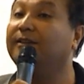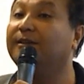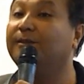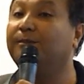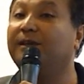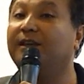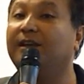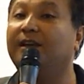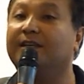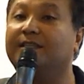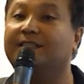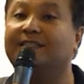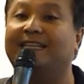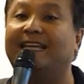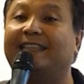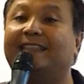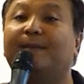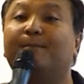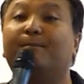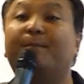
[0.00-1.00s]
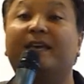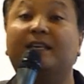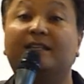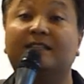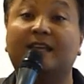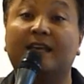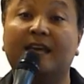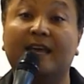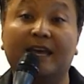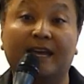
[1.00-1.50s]
be setting
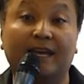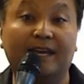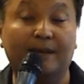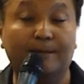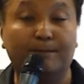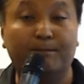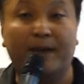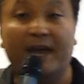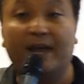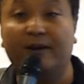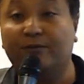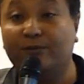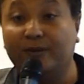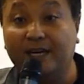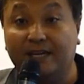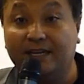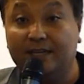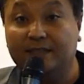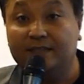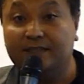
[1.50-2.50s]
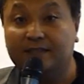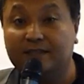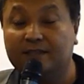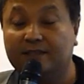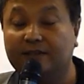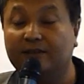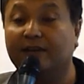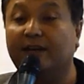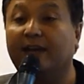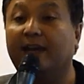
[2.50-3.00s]
base in
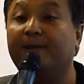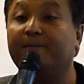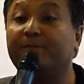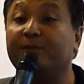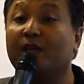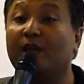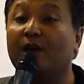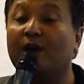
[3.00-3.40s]
Paris, okay,